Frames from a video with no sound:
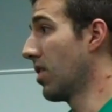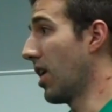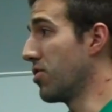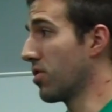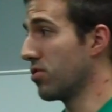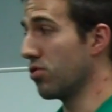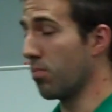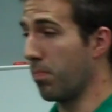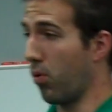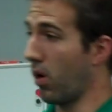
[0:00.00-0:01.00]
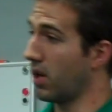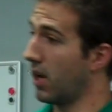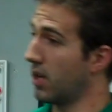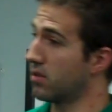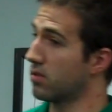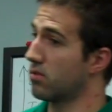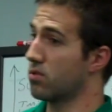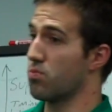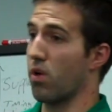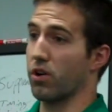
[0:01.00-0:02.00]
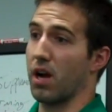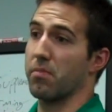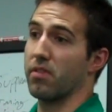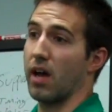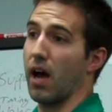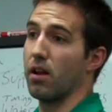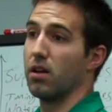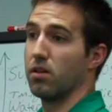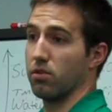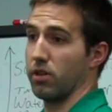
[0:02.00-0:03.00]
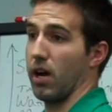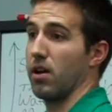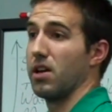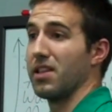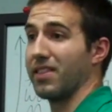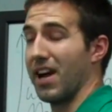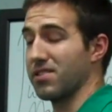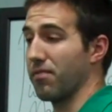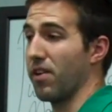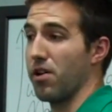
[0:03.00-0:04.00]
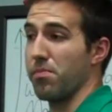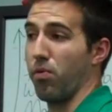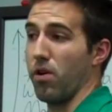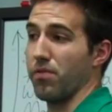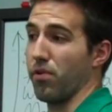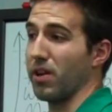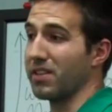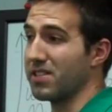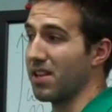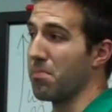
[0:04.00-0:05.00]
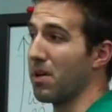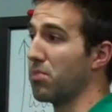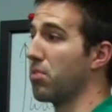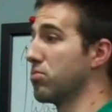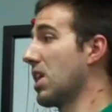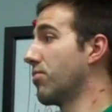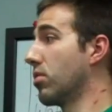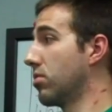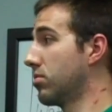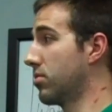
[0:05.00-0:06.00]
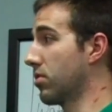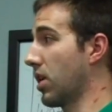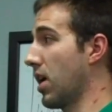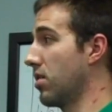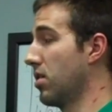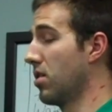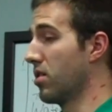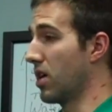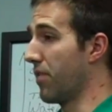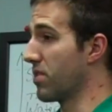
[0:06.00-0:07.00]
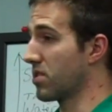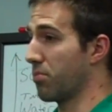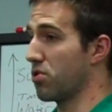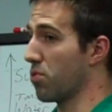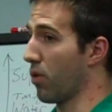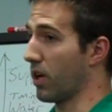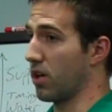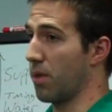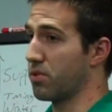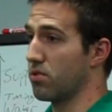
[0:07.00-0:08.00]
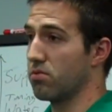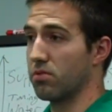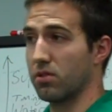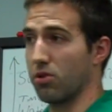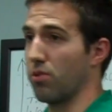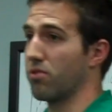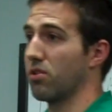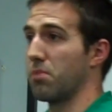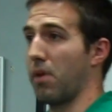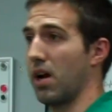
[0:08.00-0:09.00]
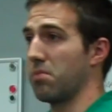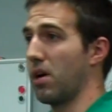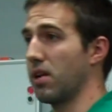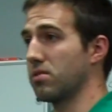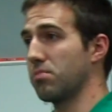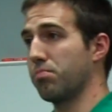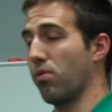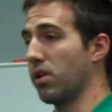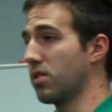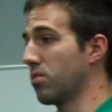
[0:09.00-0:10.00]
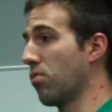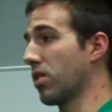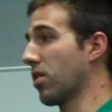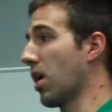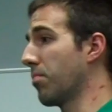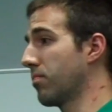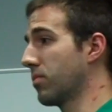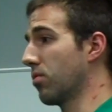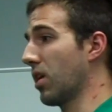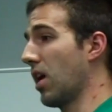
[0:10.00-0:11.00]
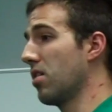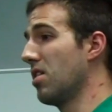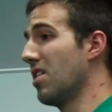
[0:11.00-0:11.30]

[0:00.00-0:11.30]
and you can do 0.8 to 1 gram of that, okay. That's very important for at least a minimum level, okay. Even if it's something you're working up to, go with your lean body mass, 0.8 to 1 gram, okay.